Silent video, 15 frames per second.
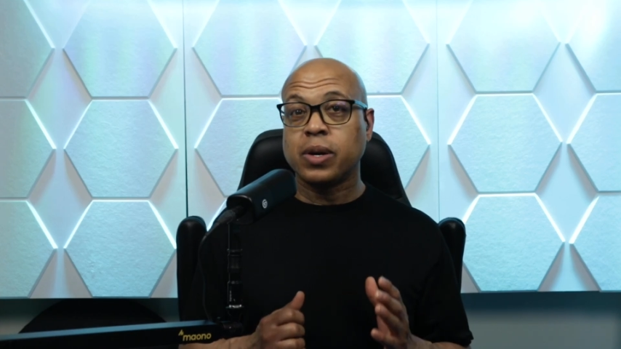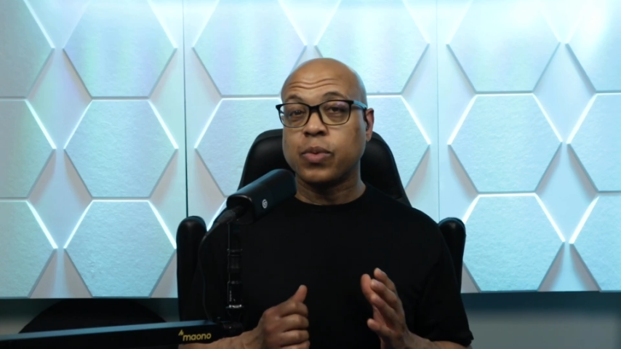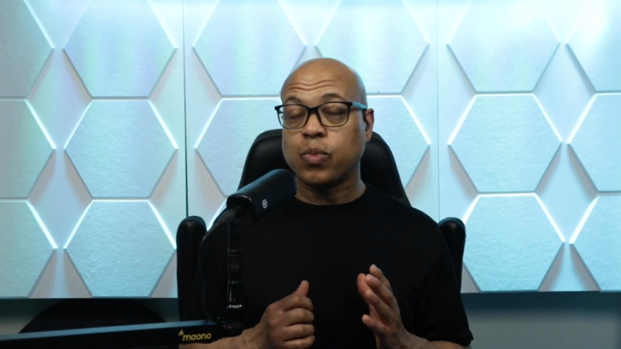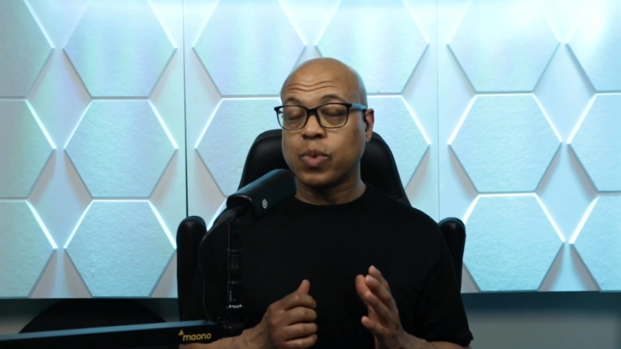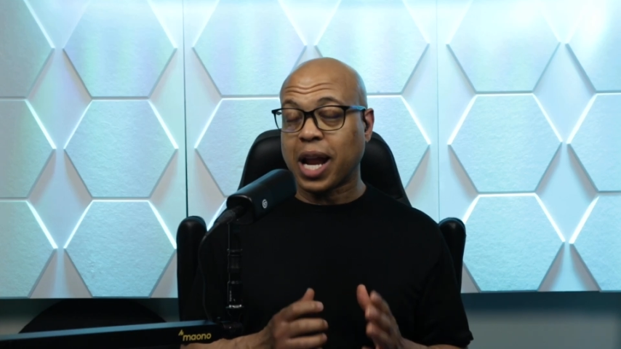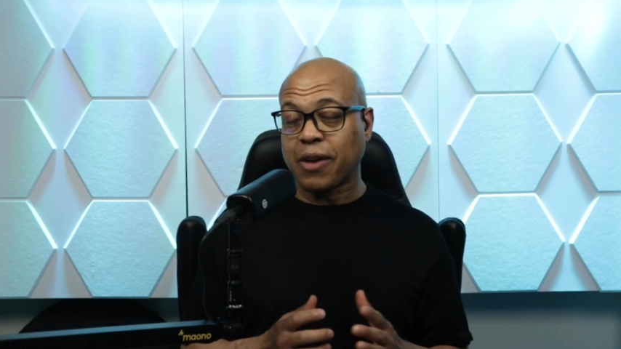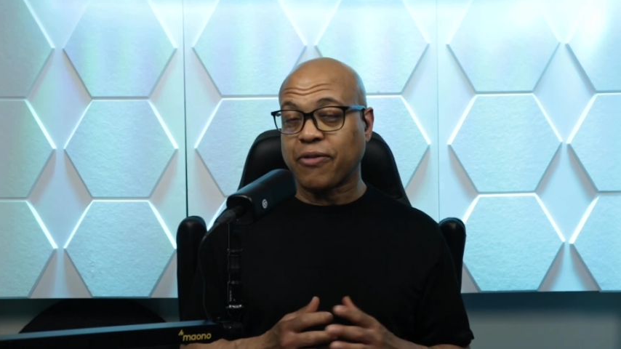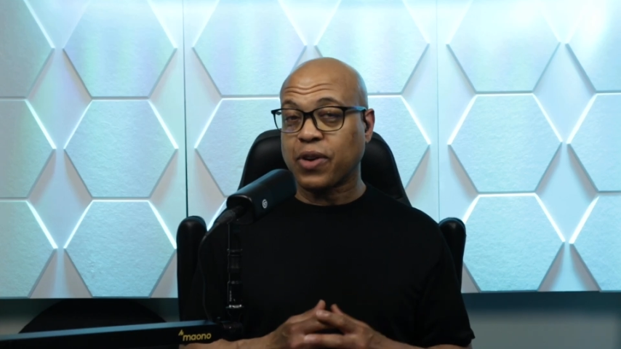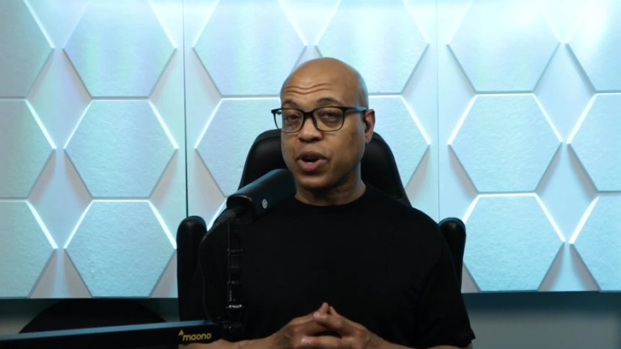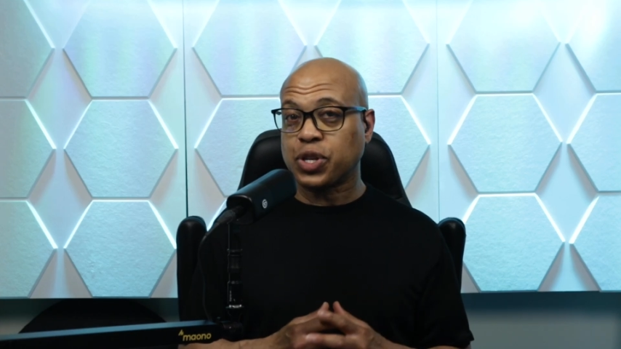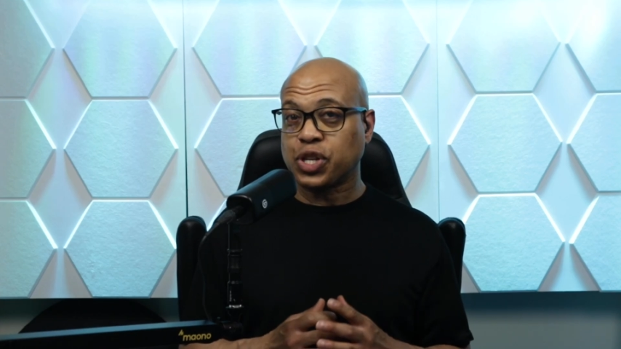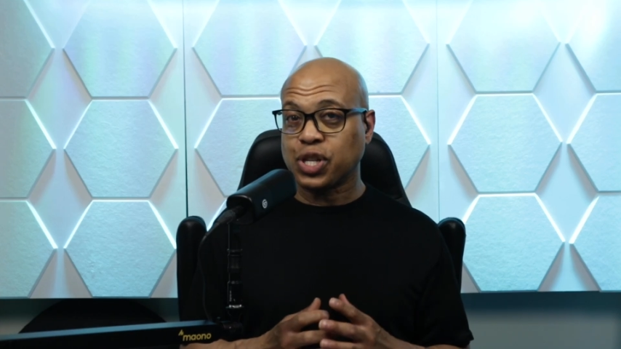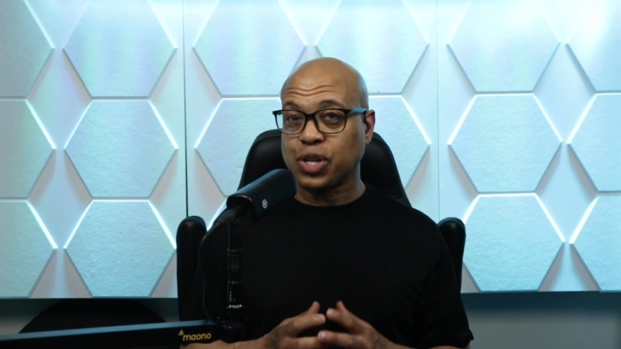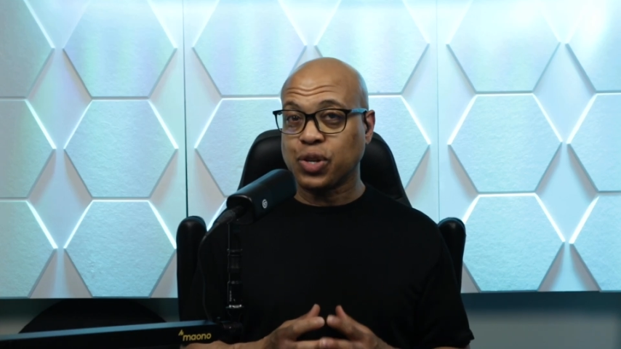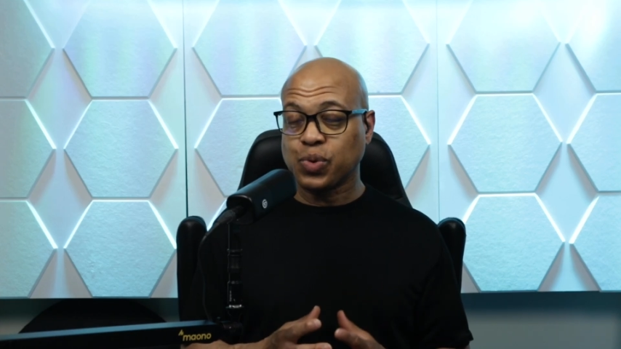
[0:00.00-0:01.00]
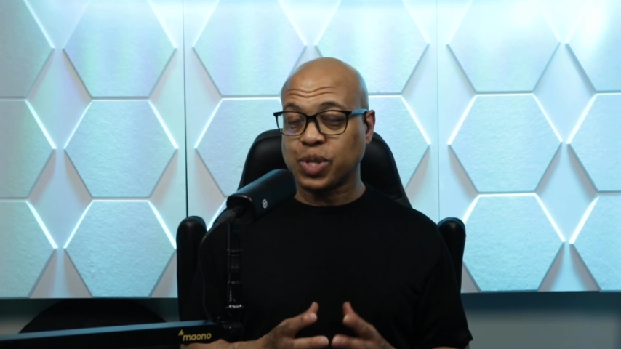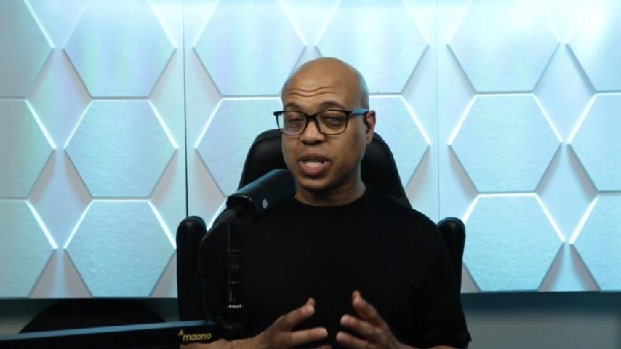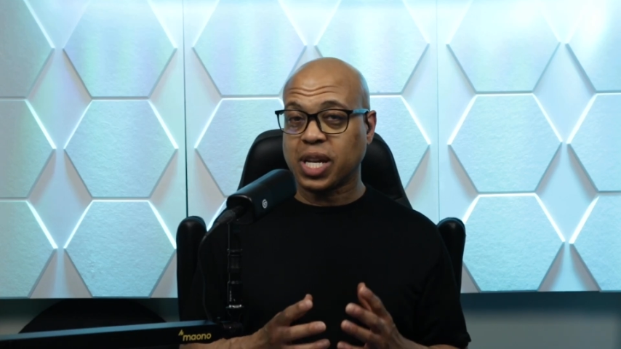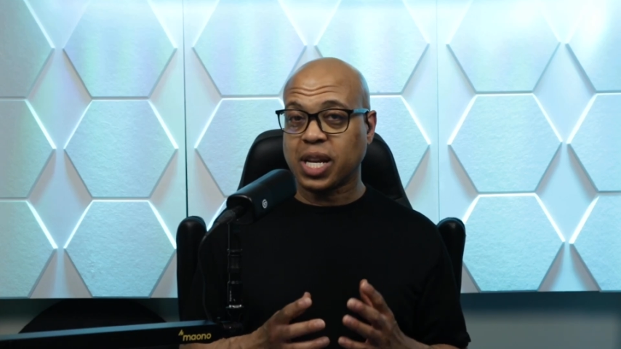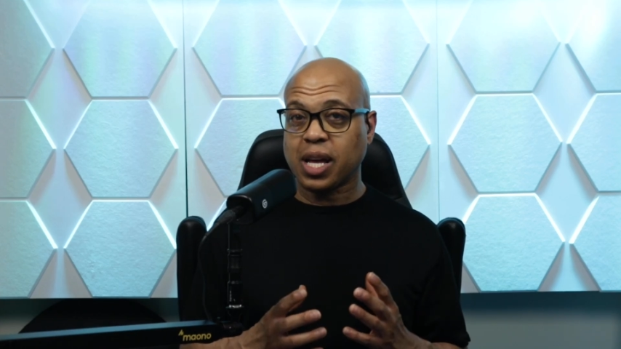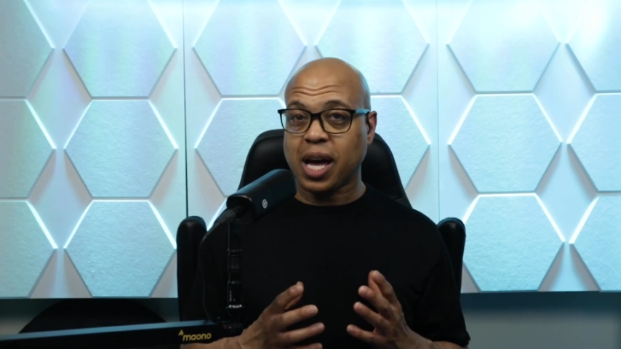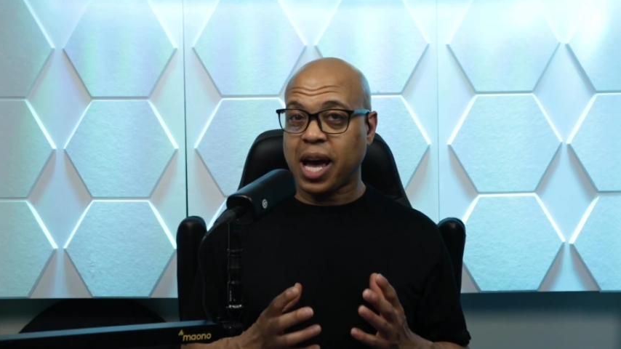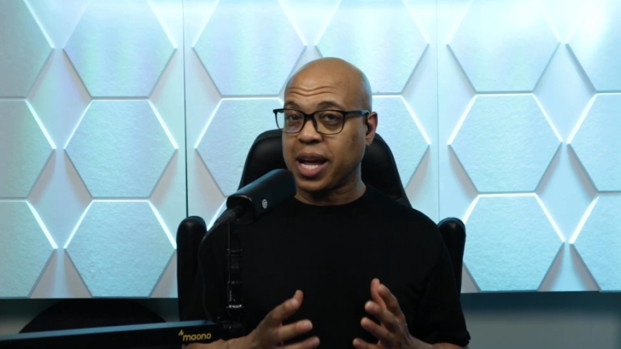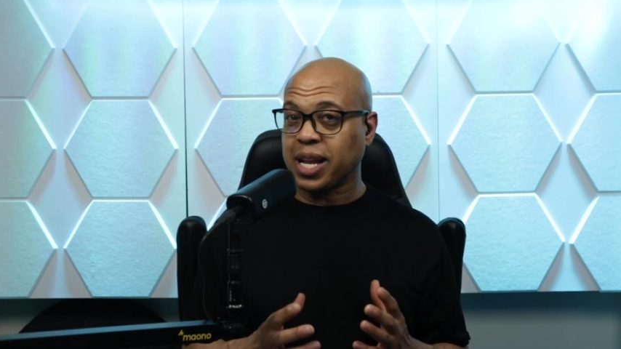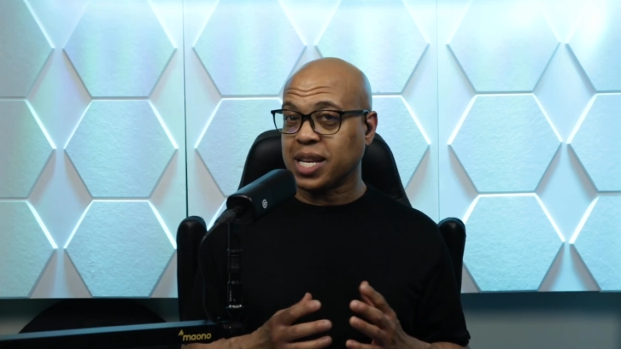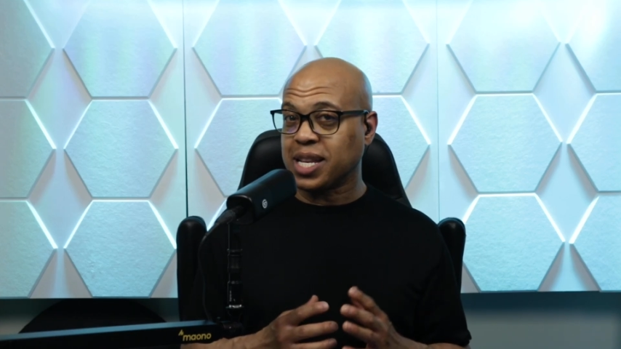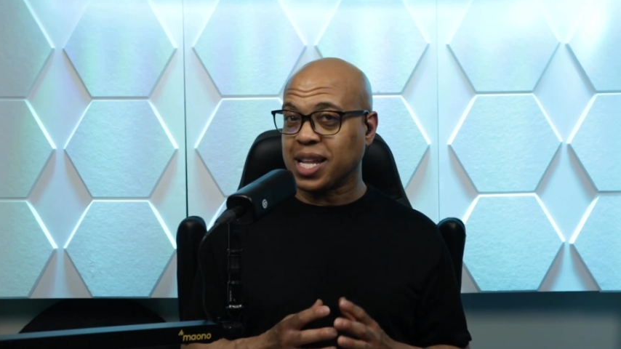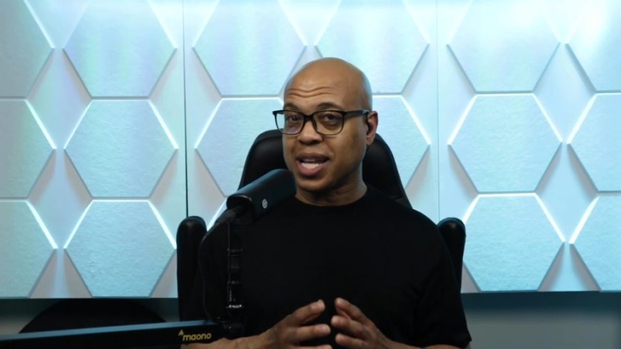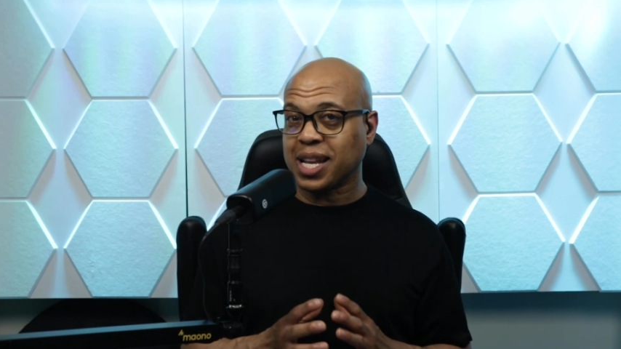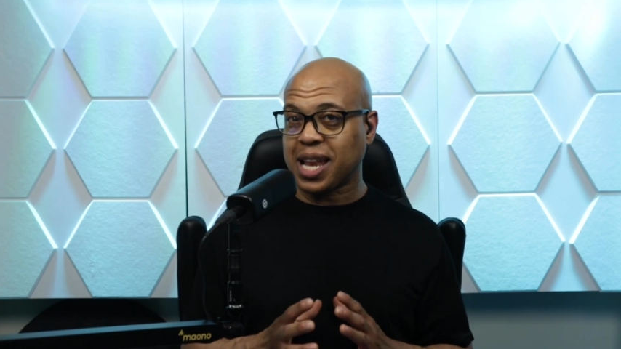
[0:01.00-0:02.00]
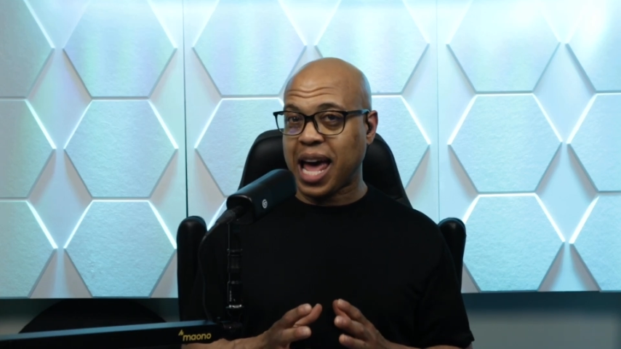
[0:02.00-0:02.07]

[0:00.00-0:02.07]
When I first used it, I did